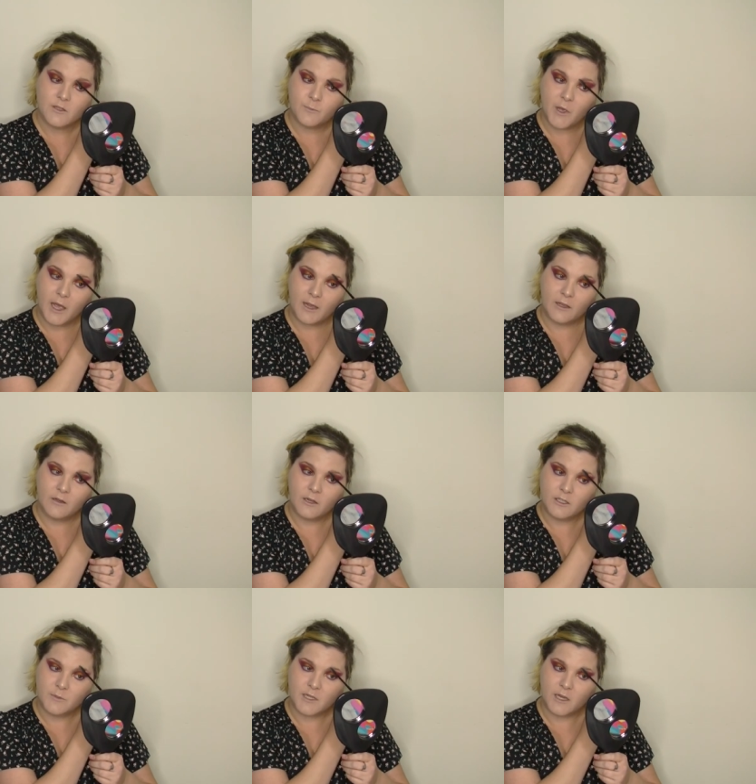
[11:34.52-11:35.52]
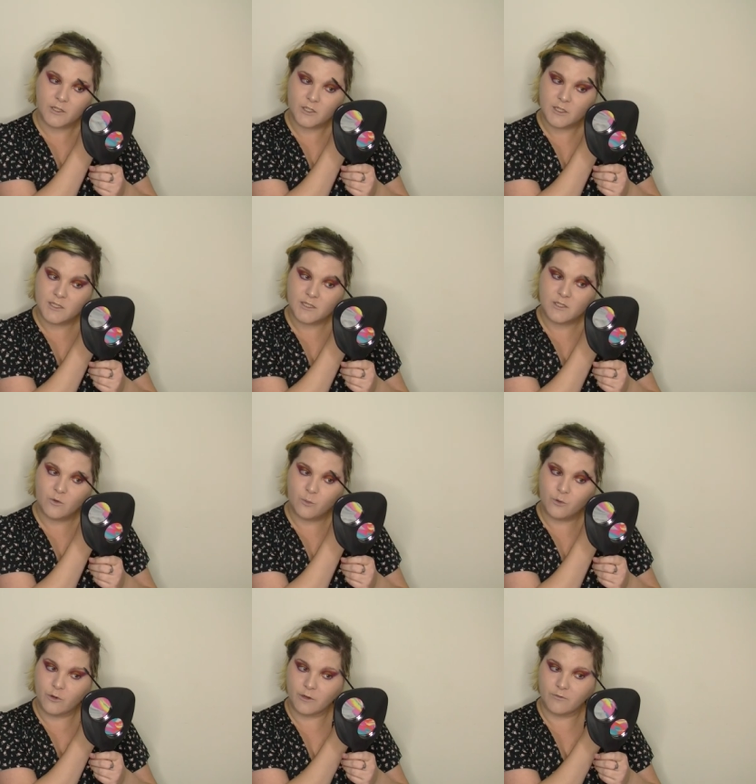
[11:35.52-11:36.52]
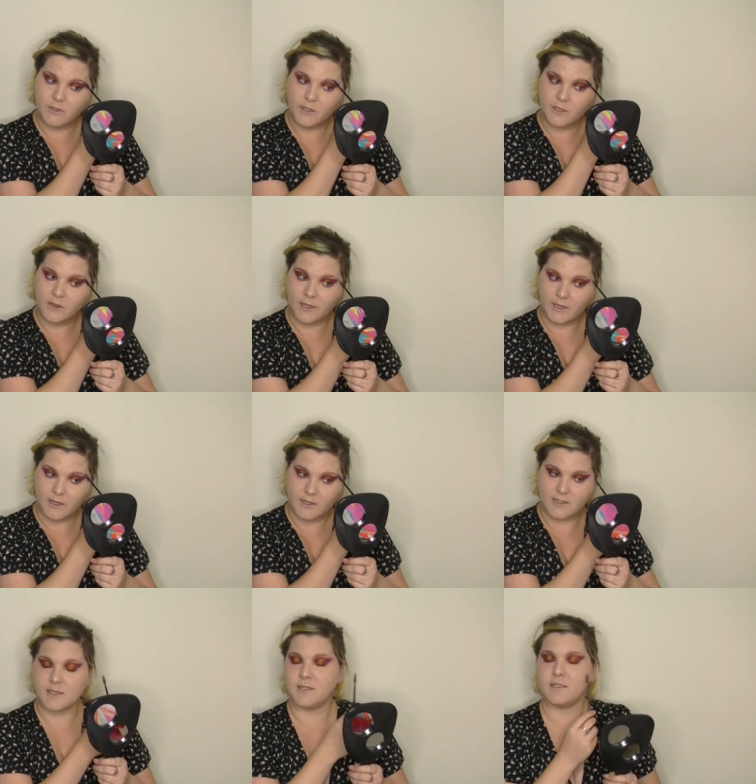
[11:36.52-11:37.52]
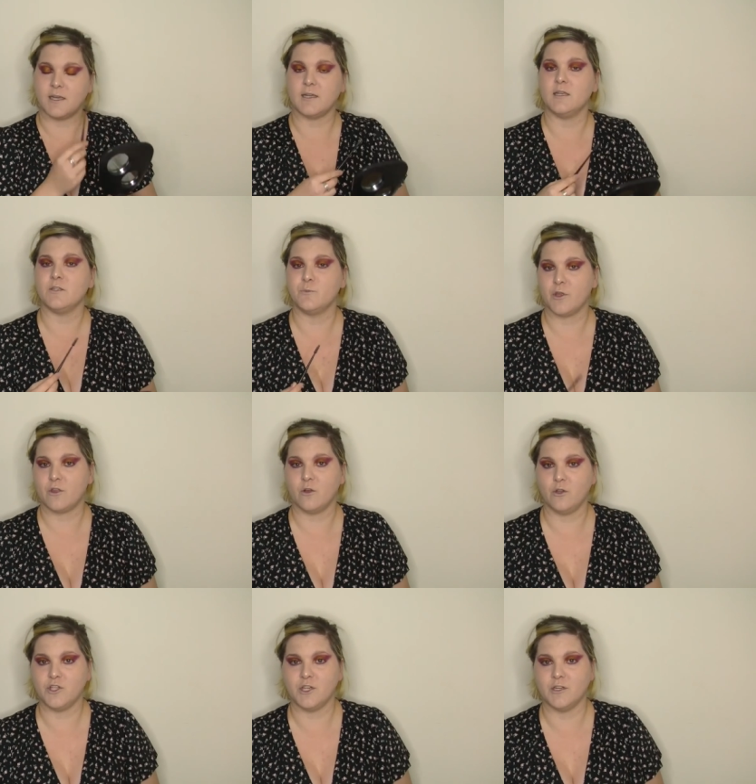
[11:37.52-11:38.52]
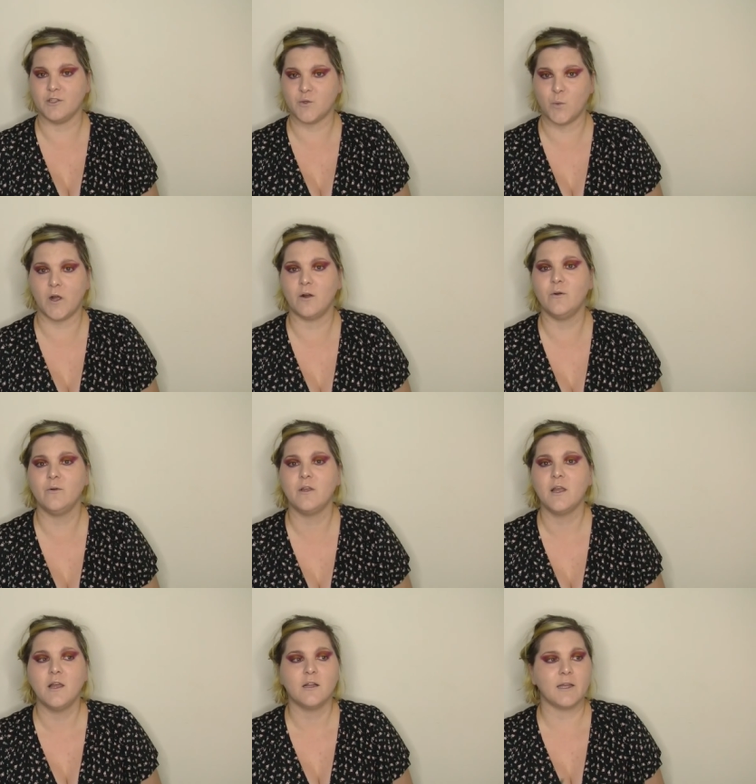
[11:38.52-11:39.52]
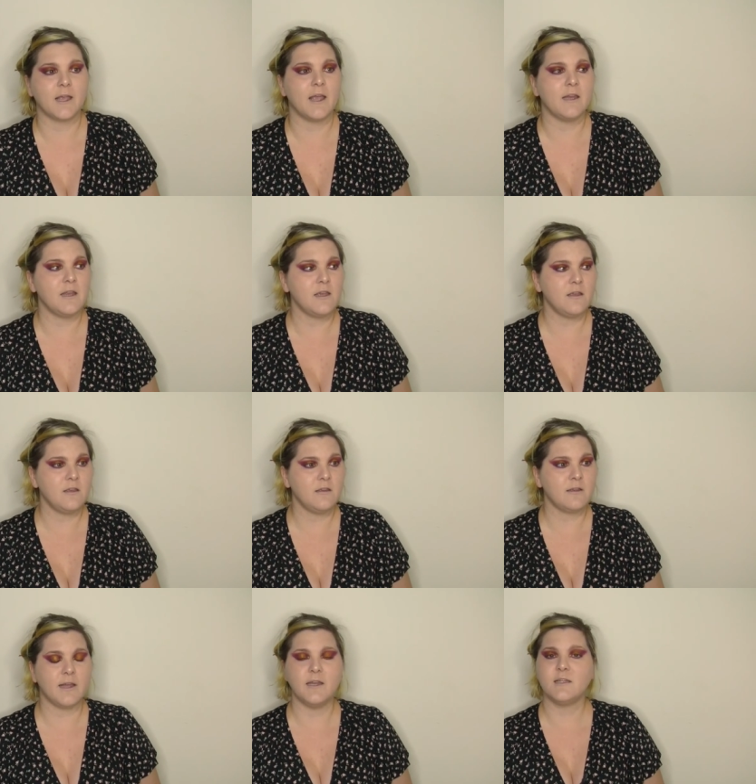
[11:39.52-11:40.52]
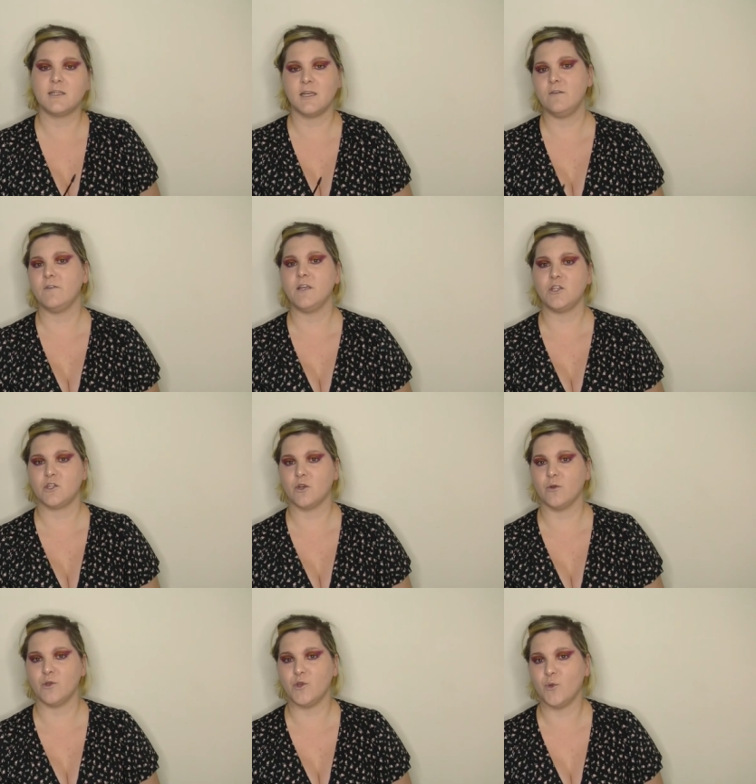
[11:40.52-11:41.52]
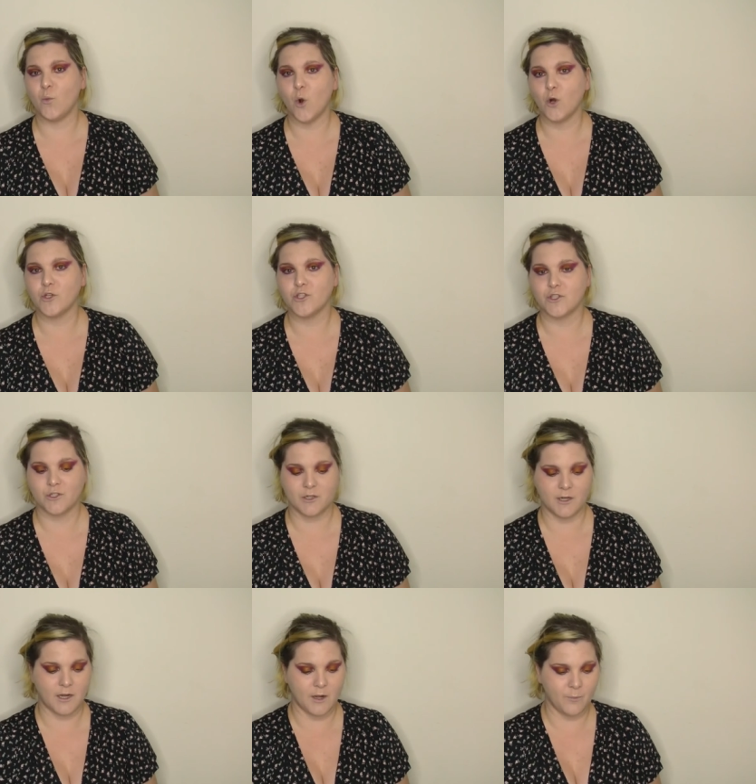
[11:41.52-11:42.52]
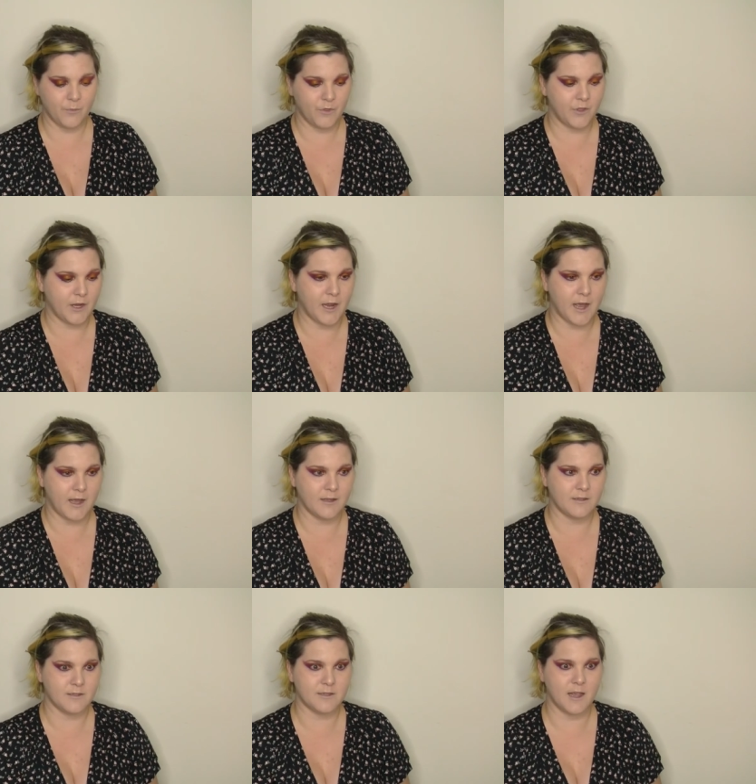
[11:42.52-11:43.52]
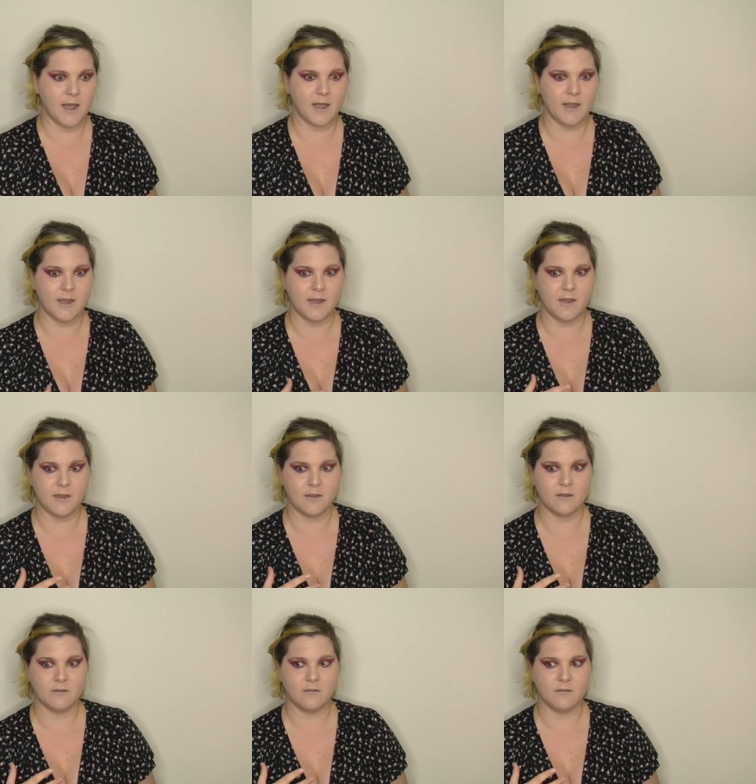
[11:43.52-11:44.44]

But aconite is actually still prevalent like in today's mythology as well. Like any any TV show that you watch um, that has a